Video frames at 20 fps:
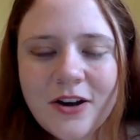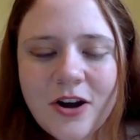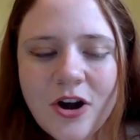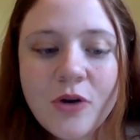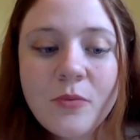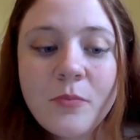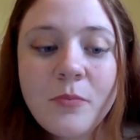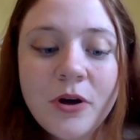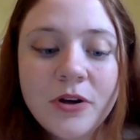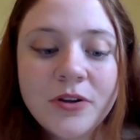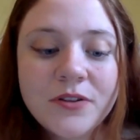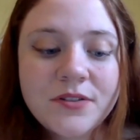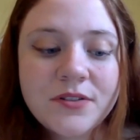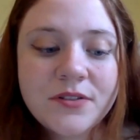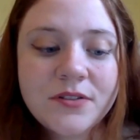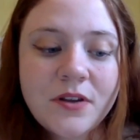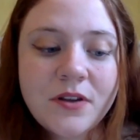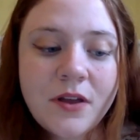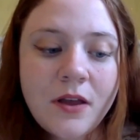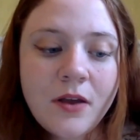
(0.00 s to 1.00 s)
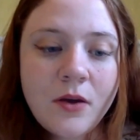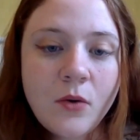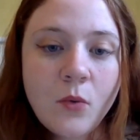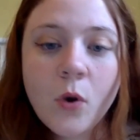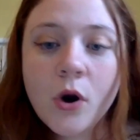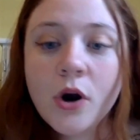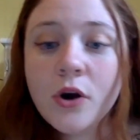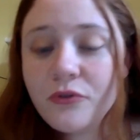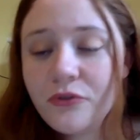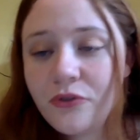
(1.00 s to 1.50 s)
her books
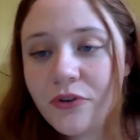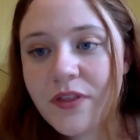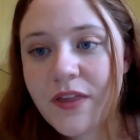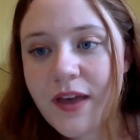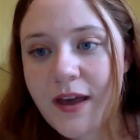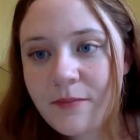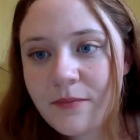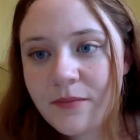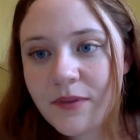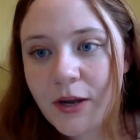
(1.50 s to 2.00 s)
were for them,